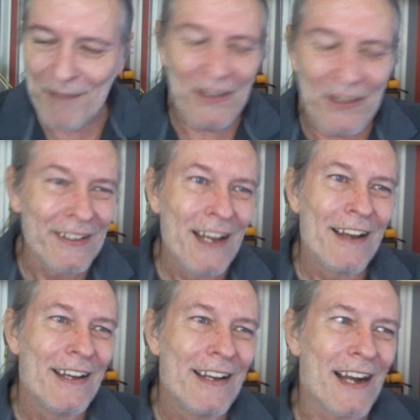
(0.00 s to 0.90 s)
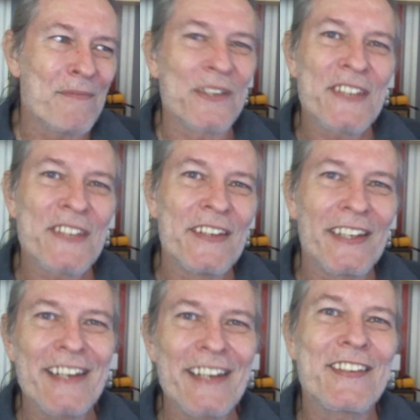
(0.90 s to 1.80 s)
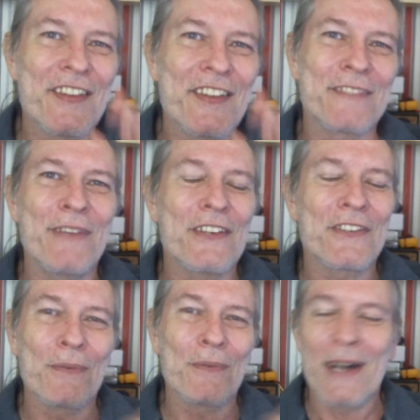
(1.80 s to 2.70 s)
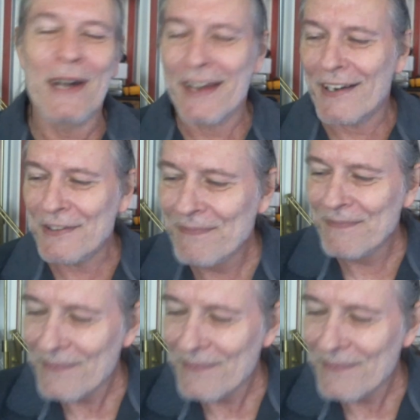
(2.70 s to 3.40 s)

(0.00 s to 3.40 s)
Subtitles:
I'm going to send a link to this video to Wanhao